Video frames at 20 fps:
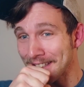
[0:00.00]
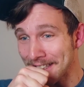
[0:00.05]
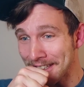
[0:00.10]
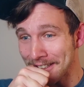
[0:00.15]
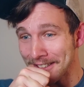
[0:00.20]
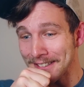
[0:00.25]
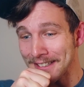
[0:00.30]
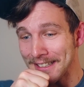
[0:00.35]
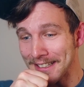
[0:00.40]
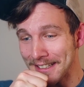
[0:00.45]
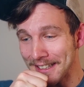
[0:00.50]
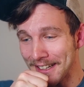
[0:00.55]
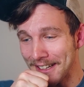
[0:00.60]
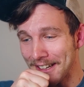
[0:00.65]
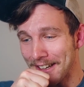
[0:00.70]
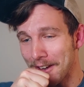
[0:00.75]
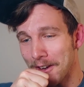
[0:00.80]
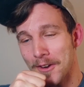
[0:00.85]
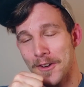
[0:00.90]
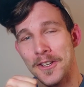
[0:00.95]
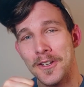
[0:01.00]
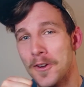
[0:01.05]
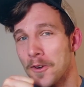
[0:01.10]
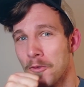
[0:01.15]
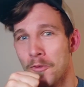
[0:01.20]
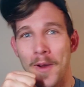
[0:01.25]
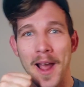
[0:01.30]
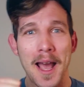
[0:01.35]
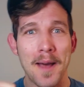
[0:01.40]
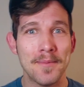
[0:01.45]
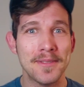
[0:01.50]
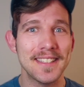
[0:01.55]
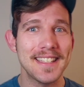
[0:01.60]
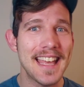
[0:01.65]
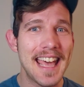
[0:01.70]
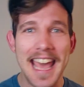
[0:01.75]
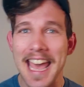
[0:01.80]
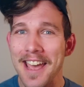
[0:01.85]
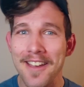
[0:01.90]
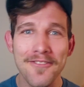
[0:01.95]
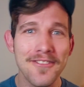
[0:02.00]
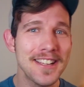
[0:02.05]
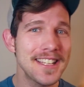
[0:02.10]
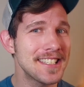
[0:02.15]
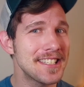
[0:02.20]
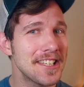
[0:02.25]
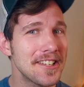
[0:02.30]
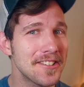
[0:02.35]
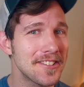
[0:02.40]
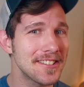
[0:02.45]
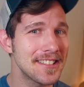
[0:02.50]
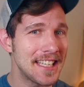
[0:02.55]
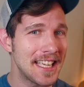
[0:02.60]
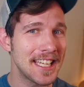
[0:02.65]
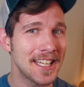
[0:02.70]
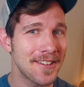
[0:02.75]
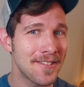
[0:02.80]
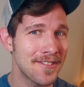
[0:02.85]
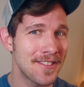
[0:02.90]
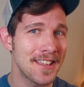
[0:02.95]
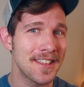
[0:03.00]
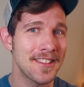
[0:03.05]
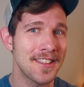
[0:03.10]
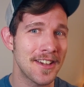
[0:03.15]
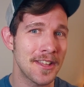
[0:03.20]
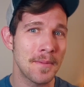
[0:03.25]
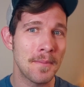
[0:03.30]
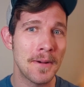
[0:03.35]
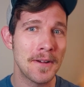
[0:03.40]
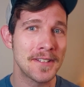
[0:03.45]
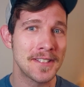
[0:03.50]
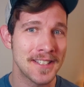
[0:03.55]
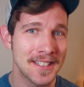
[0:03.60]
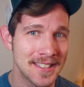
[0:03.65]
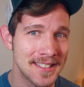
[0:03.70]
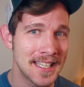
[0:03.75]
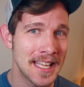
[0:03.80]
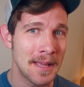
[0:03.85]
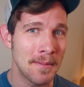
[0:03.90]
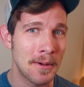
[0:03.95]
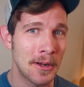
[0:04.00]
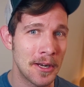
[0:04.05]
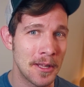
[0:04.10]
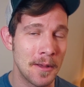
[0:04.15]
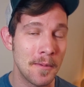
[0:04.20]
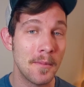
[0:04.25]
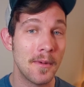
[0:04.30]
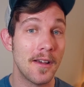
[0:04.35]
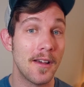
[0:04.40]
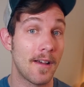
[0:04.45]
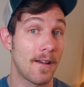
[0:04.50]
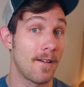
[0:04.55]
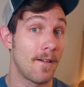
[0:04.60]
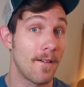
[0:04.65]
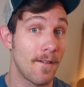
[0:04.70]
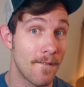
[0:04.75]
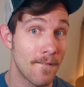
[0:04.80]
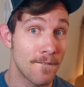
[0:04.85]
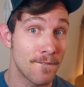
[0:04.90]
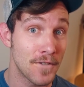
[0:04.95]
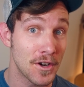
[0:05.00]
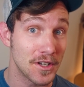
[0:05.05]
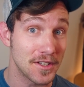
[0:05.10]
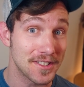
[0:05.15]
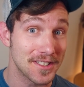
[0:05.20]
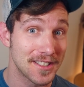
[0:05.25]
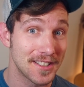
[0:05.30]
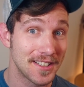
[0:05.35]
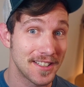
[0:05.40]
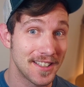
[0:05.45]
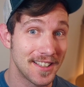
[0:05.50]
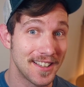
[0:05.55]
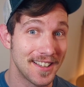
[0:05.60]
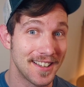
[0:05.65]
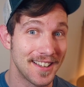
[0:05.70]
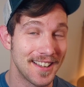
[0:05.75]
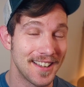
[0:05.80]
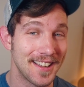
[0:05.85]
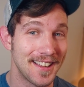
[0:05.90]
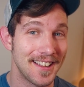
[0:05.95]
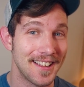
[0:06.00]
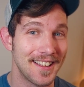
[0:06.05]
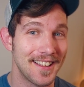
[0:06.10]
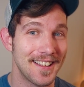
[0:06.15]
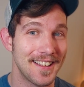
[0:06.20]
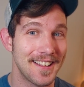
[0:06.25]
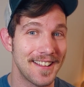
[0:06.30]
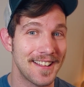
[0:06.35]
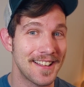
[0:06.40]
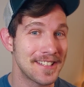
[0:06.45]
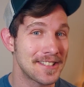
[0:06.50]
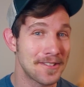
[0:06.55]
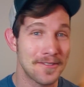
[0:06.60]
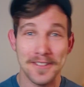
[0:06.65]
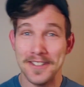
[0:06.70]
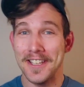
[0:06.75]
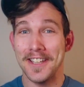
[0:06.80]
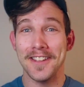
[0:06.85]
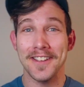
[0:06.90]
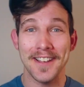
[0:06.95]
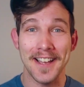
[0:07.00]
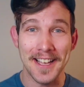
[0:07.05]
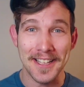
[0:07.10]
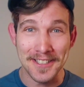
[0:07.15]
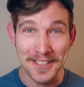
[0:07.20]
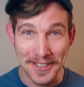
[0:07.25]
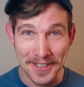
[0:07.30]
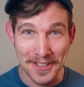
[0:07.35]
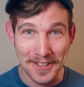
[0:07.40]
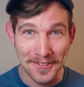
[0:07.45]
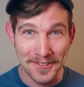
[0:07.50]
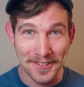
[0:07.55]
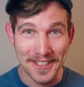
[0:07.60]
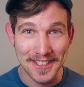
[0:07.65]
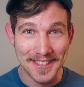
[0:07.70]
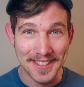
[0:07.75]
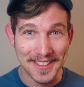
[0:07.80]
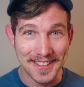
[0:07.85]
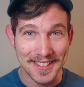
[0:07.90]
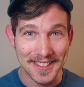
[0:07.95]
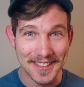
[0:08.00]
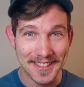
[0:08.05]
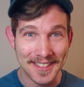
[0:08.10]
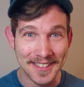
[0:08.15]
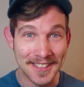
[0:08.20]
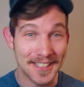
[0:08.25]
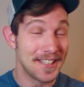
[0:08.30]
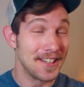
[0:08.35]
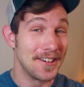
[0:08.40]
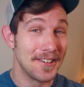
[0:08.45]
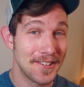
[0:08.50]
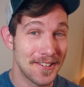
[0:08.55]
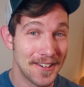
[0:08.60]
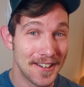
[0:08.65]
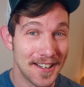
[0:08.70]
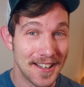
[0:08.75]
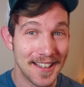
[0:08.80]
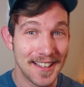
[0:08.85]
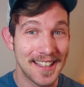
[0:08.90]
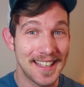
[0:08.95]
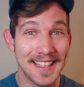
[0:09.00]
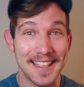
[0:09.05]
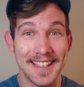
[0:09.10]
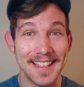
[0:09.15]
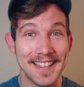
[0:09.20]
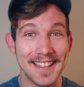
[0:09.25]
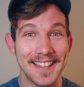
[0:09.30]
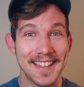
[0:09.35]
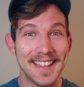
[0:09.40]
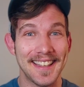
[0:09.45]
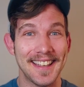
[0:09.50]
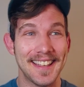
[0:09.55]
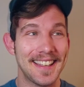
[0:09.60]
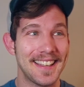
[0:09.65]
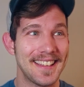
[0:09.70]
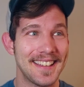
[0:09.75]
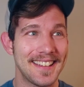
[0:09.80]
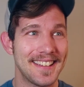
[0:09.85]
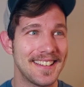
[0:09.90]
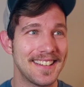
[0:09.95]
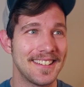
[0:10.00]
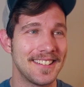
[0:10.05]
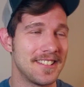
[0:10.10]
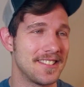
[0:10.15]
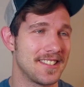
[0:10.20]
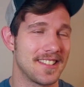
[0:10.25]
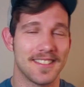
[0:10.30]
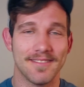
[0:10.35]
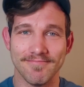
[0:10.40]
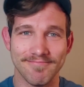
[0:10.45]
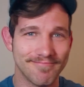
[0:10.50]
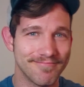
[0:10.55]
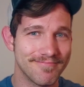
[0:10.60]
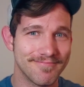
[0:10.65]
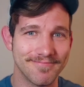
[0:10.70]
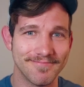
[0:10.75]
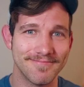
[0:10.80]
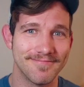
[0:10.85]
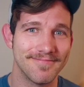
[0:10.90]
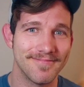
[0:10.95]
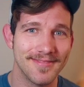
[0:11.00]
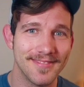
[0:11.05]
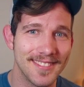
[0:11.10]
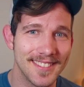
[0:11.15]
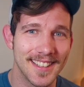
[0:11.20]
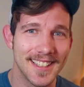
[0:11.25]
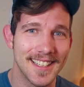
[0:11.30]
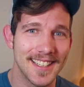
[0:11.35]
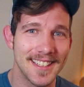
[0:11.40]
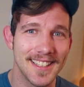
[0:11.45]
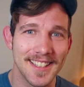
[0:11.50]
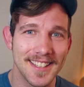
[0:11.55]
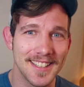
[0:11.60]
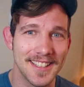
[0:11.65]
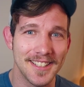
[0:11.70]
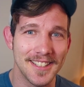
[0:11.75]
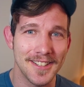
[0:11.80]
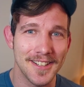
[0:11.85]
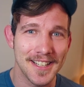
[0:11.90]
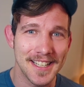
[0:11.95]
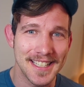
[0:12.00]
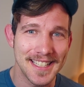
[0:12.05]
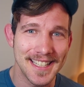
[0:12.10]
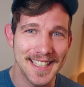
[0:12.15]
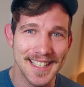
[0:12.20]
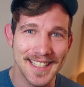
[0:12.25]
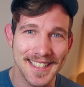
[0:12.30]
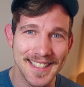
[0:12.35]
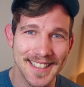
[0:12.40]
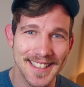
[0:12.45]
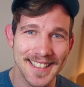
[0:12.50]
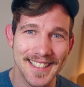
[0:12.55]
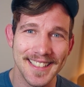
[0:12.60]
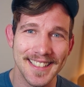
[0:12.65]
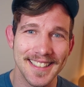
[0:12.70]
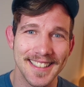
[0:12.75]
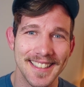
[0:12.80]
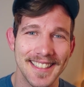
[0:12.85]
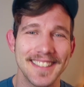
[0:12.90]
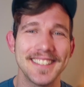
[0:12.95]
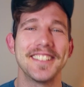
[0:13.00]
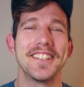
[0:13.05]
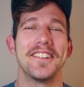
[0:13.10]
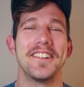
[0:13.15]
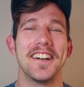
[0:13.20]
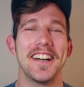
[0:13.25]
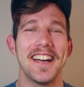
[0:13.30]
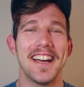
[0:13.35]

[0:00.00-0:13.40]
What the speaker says: literally, wraps every single negative thing the other person could say about him first. And so when the other guy's turn was to go, he's like, I got nothing. You already did it. So,